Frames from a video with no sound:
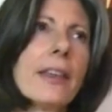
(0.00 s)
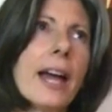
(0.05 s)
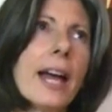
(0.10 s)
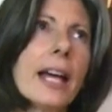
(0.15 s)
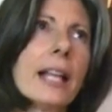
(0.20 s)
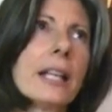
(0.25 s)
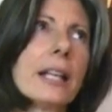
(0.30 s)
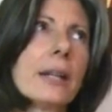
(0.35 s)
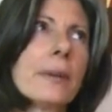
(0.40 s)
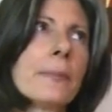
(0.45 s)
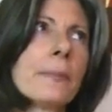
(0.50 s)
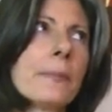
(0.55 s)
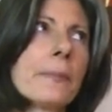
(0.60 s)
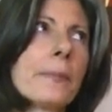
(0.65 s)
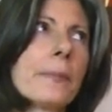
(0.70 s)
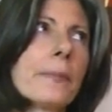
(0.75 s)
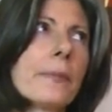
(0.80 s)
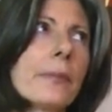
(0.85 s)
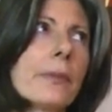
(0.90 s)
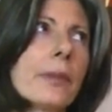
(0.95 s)
that
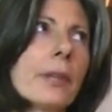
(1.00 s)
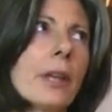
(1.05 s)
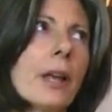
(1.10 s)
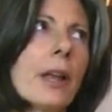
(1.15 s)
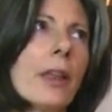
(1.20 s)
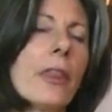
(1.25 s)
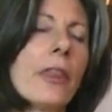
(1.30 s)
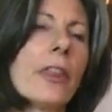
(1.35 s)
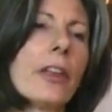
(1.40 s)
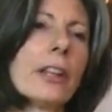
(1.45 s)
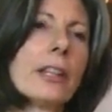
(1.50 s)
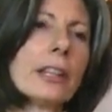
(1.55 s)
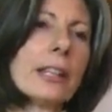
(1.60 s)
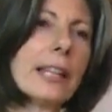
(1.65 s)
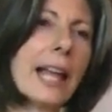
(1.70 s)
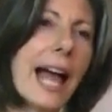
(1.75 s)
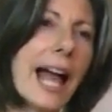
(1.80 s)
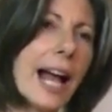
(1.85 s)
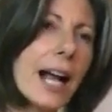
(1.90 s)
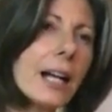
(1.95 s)
the
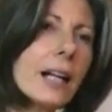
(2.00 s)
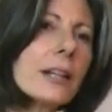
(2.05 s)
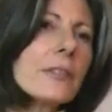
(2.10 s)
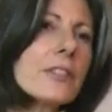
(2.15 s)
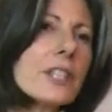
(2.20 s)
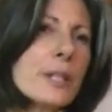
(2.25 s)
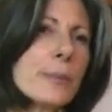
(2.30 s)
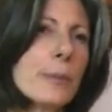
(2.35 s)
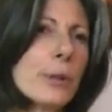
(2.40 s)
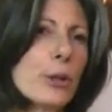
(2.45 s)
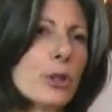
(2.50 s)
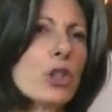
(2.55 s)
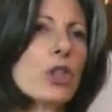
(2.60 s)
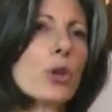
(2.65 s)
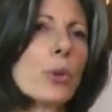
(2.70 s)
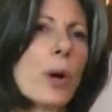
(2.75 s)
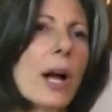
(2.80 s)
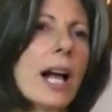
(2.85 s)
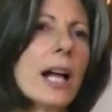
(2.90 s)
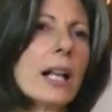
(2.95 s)
lack of
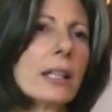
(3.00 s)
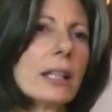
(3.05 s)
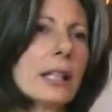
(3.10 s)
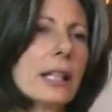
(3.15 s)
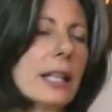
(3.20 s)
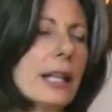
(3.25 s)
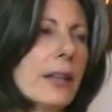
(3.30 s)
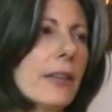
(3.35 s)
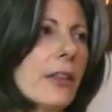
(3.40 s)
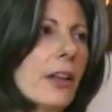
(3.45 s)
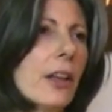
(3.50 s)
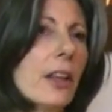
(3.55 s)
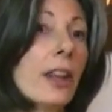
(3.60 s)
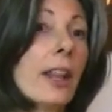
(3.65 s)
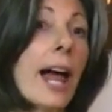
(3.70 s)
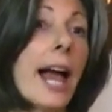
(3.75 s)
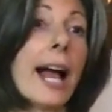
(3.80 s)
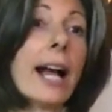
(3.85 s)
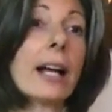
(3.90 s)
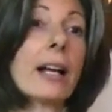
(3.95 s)
spirituality, the
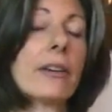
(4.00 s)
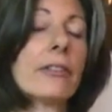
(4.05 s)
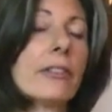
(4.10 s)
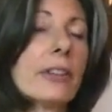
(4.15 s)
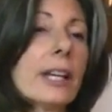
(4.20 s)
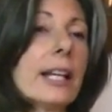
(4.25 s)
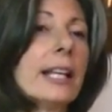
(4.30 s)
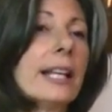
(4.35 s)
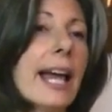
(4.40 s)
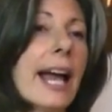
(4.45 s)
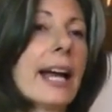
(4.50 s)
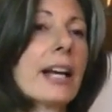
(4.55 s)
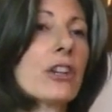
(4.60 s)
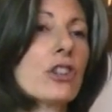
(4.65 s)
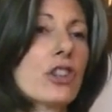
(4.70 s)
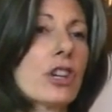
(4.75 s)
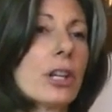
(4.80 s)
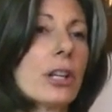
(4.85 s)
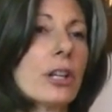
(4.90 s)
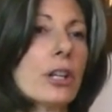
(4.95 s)
lack of
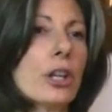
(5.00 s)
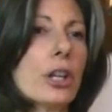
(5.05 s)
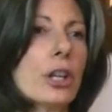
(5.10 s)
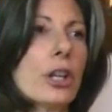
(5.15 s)
connection